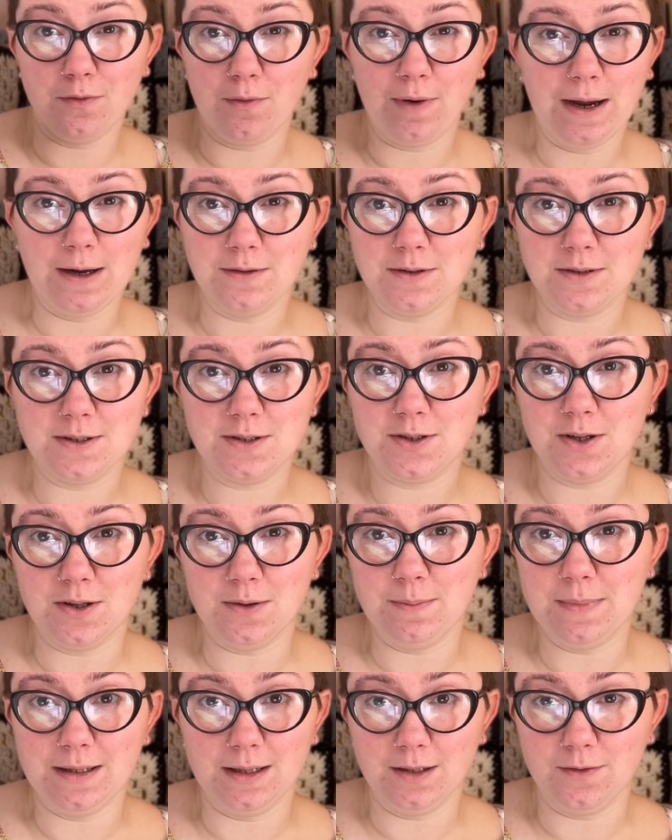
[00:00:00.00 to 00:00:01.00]
a round to the
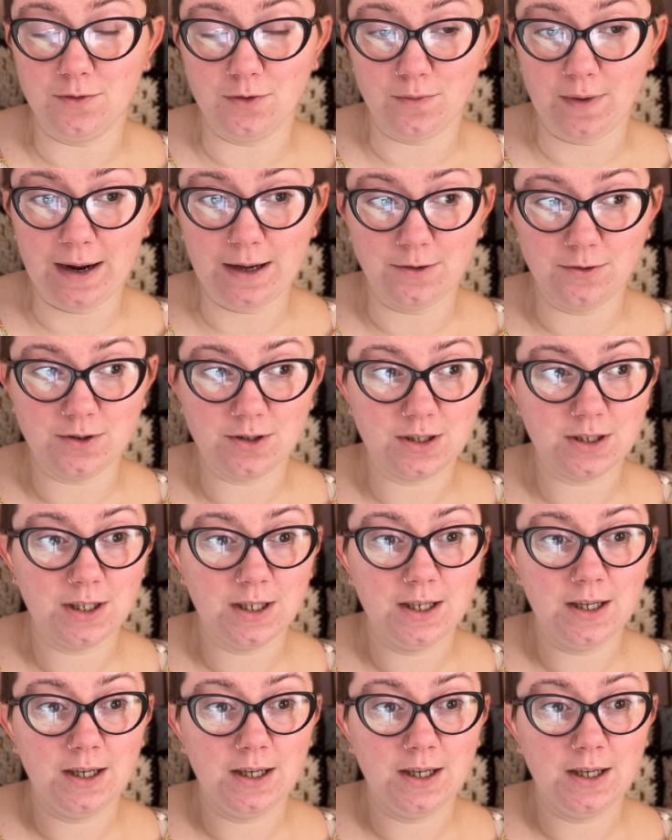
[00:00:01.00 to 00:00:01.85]
middle of the round.